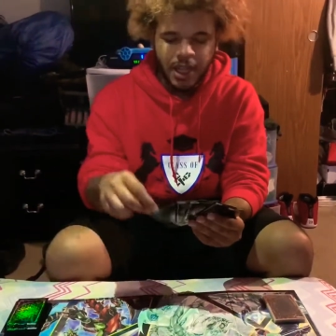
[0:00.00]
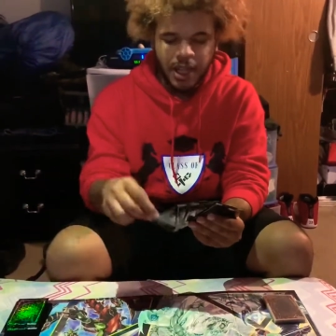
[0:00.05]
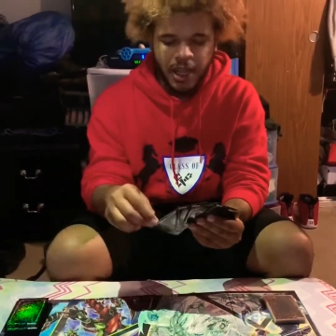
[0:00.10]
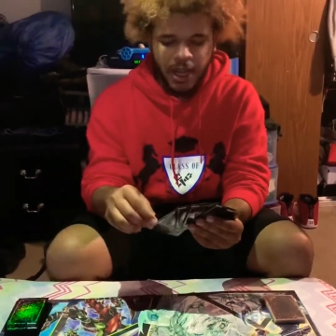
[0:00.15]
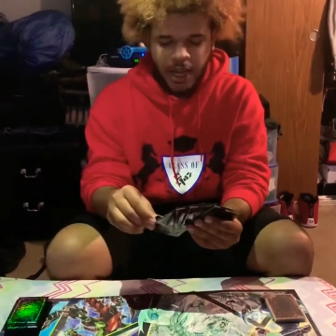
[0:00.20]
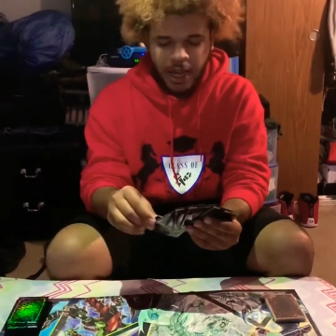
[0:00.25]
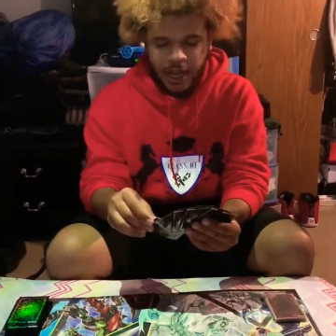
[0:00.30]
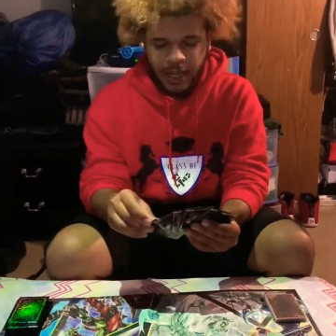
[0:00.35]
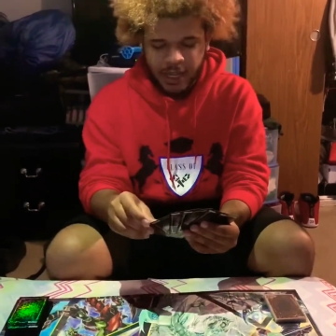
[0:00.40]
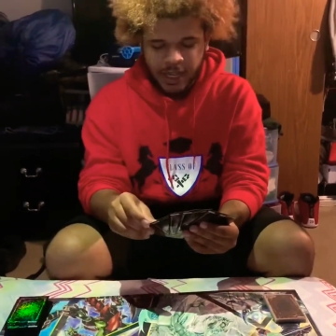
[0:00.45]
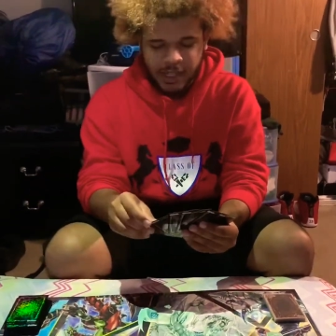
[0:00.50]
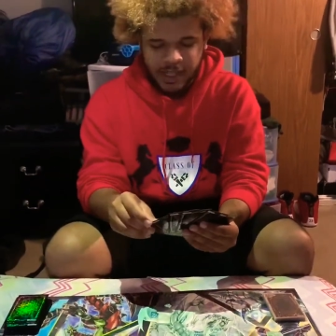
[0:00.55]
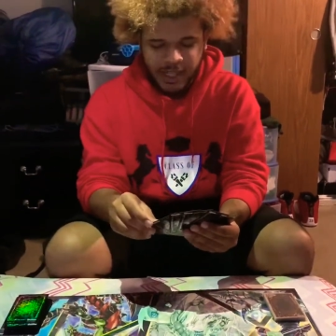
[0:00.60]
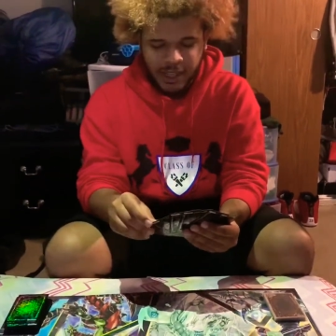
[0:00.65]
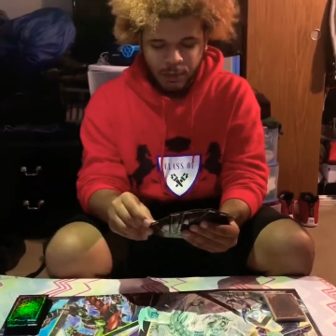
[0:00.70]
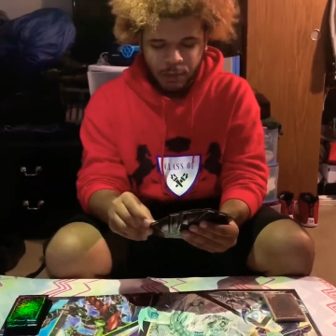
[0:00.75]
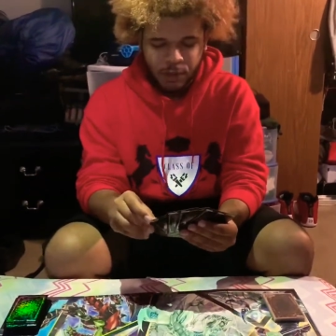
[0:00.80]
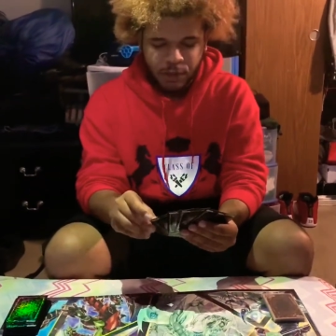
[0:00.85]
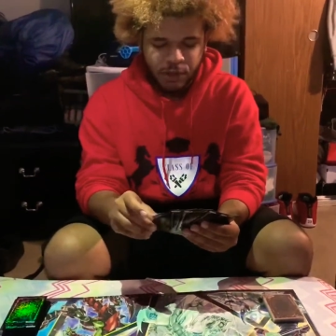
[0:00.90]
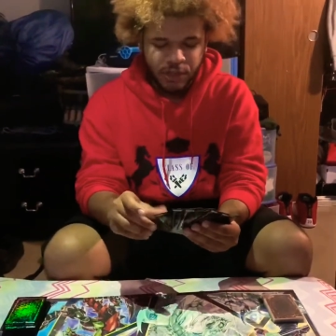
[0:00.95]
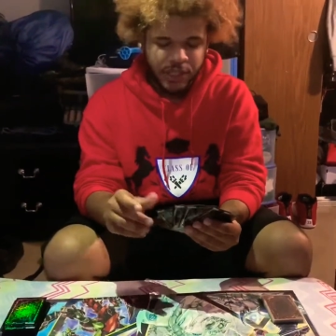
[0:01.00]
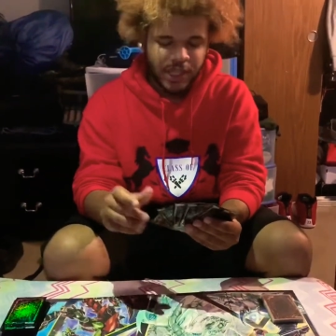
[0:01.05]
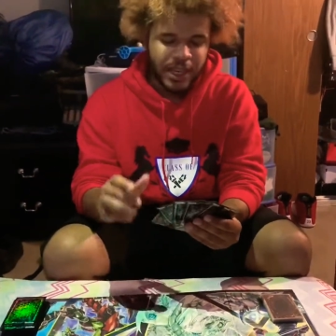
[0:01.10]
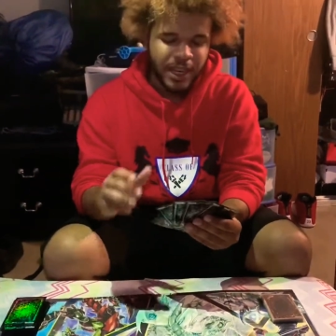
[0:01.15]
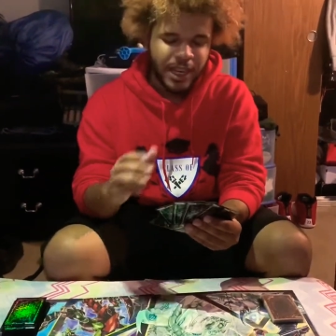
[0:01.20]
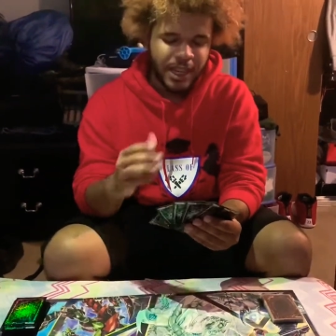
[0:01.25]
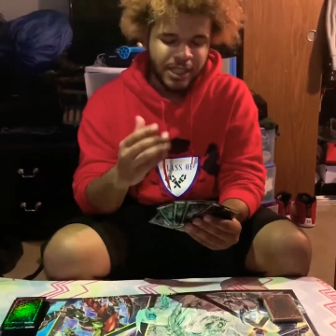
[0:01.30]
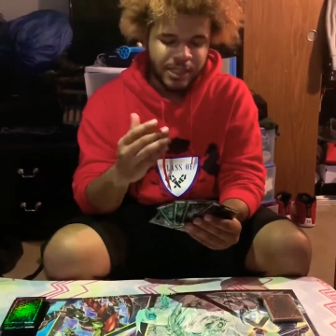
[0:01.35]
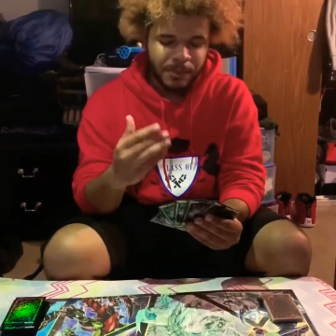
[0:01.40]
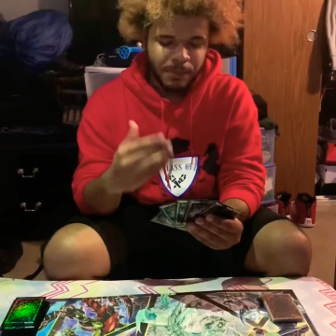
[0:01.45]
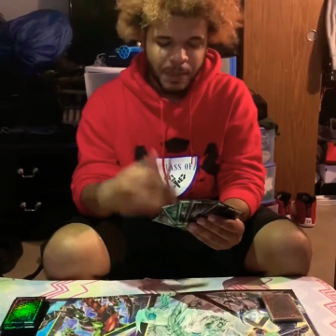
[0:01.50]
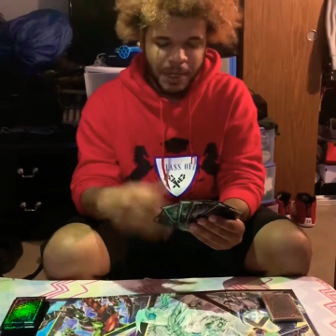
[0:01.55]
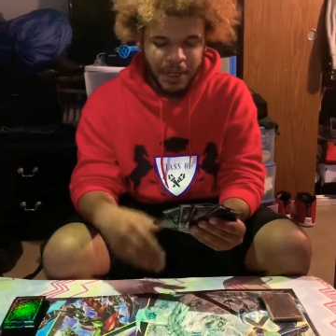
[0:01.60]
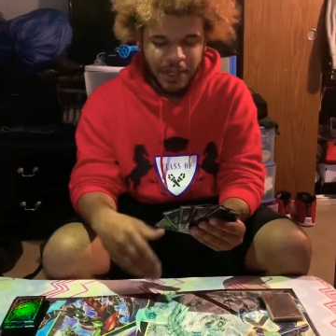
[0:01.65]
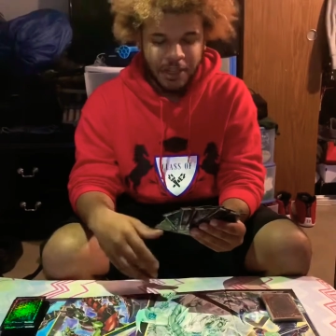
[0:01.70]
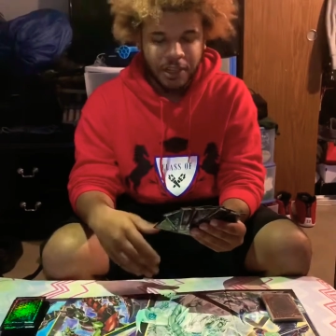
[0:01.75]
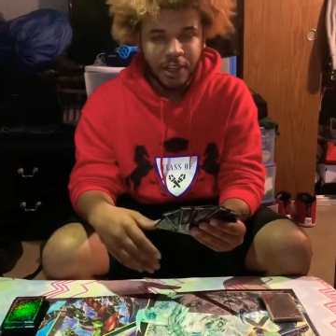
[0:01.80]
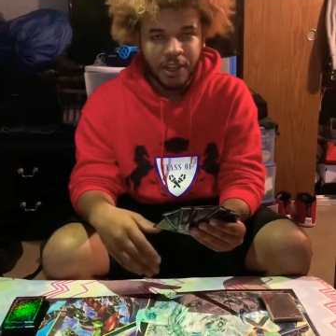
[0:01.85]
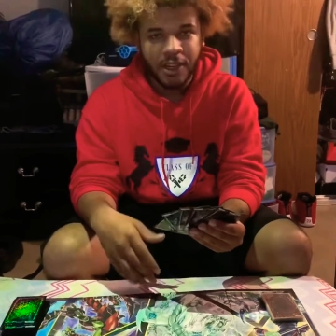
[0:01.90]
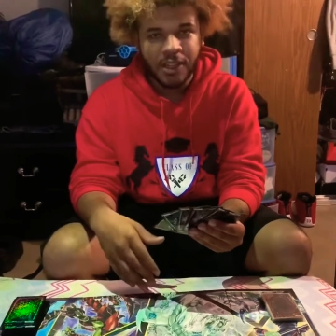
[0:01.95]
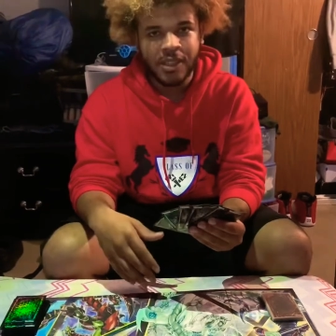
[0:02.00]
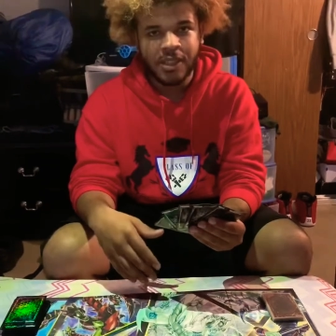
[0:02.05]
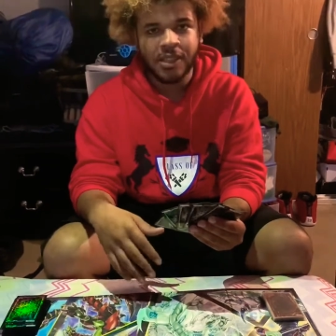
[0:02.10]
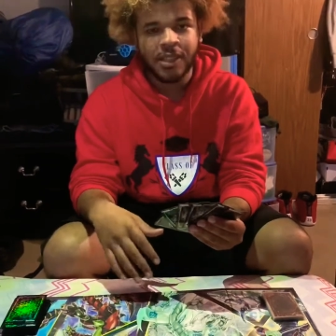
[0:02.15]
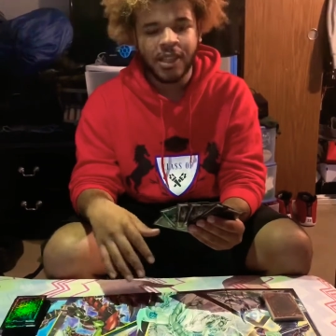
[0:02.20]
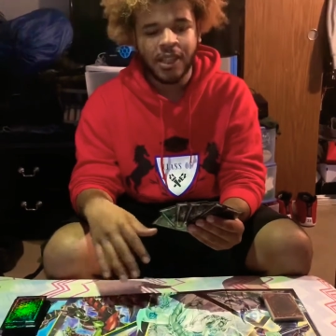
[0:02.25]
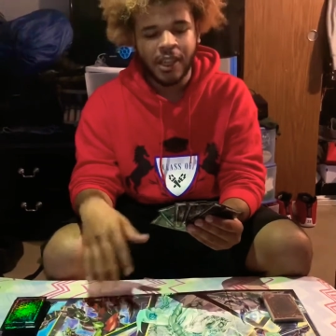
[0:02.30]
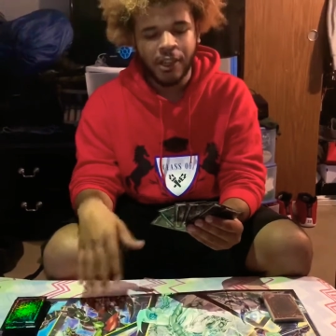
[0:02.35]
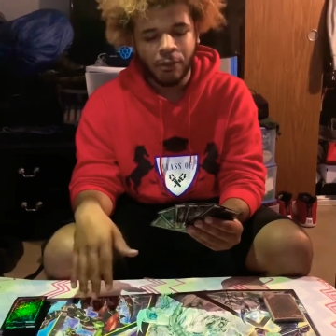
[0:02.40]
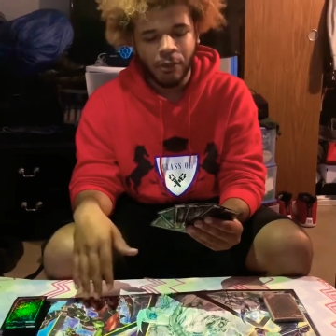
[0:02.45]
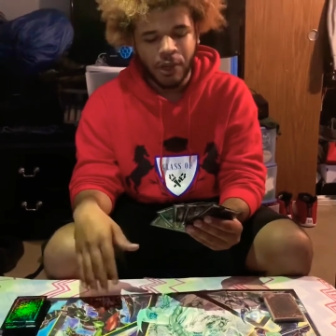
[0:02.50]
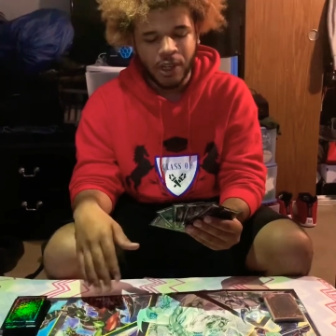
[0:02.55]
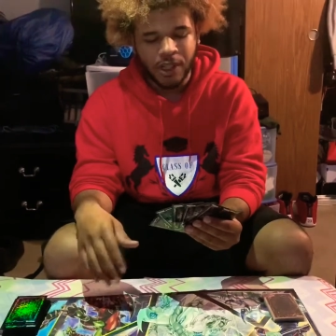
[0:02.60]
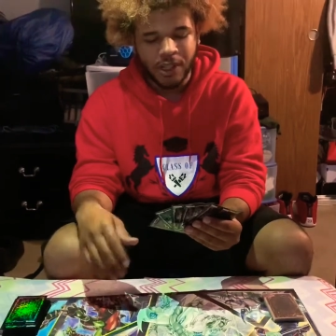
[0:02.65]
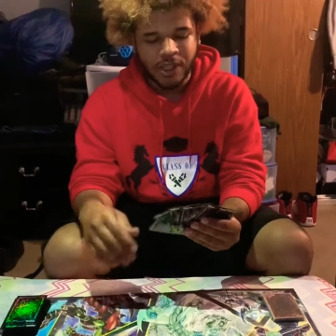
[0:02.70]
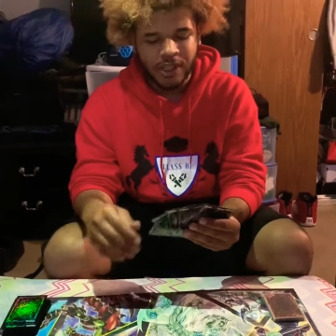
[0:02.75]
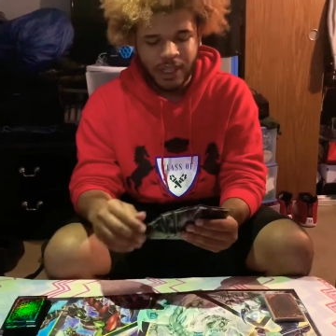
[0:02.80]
and he's able to set as many cards he wants